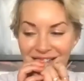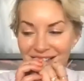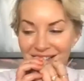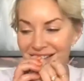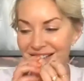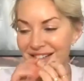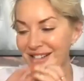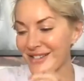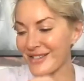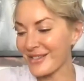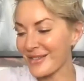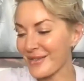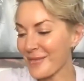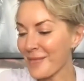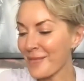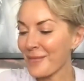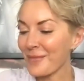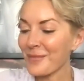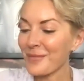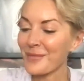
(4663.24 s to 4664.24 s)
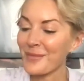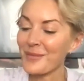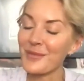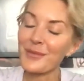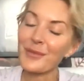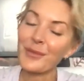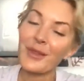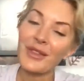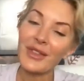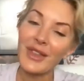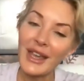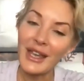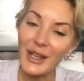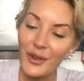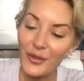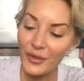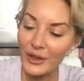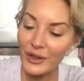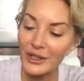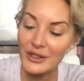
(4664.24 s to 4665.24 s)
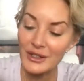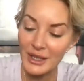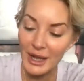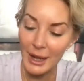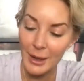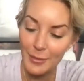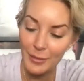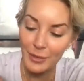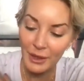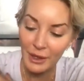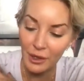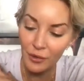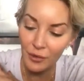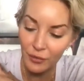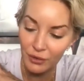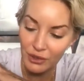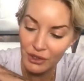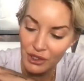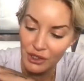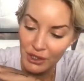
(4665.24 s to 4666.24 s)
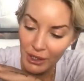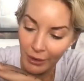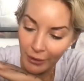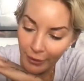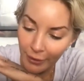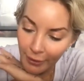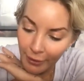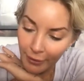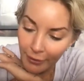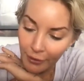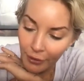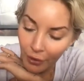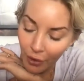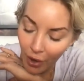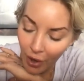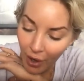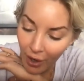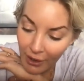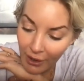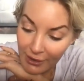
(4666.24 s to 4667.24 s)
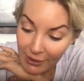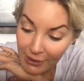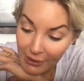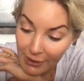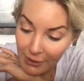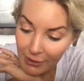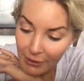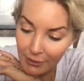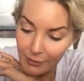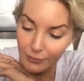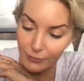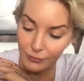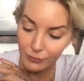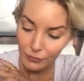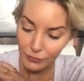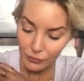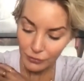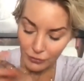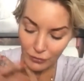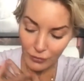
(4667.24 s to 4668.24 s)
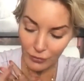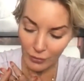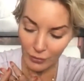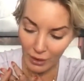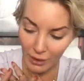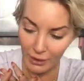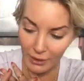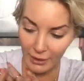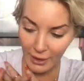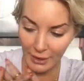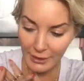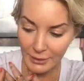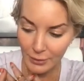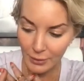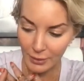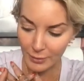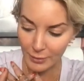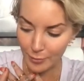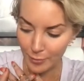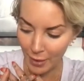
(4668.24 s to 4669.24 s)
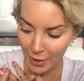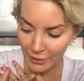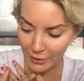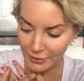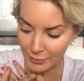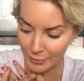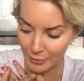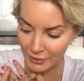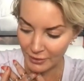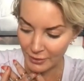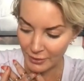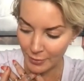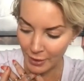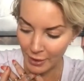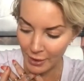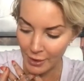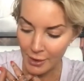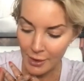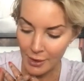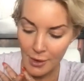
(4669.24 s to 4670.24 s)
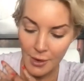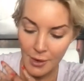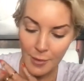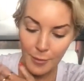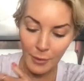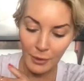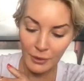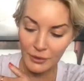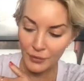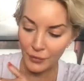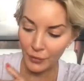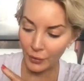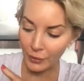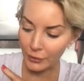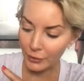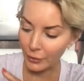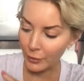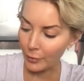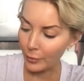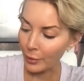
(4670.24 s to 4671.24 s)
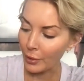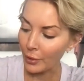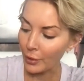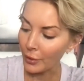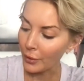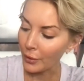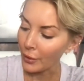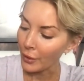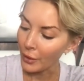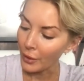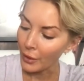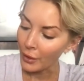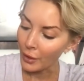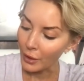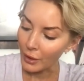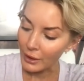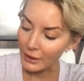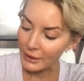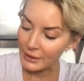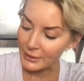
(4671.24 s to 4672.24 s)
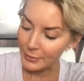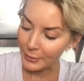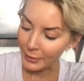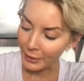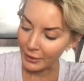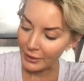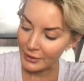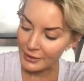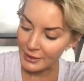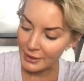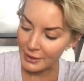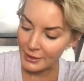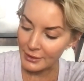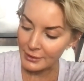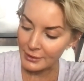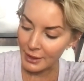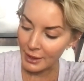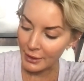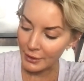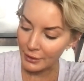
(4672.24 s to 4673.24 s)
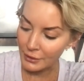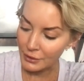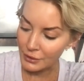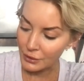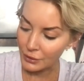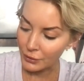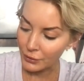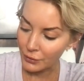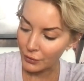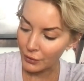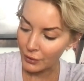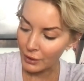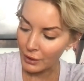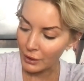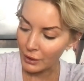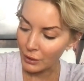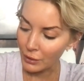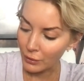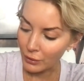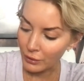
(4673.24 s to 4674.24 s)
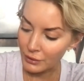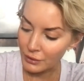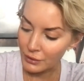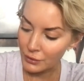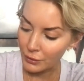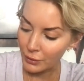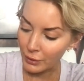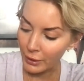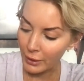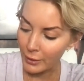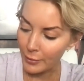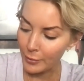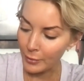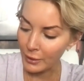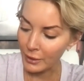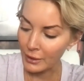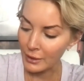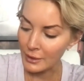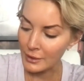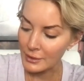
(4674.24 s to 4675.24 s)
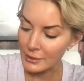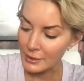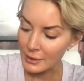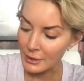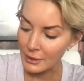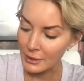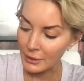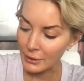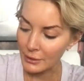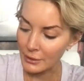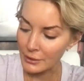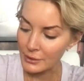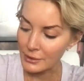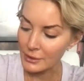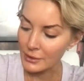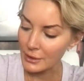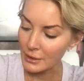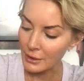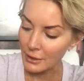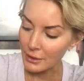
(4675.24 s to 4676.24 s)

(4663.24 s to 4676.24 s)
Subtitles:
go. Thank you for your time. Thank you for sharing your honest. That's what matters most to me. Most vulnerable experiences and the truth in your story, because there's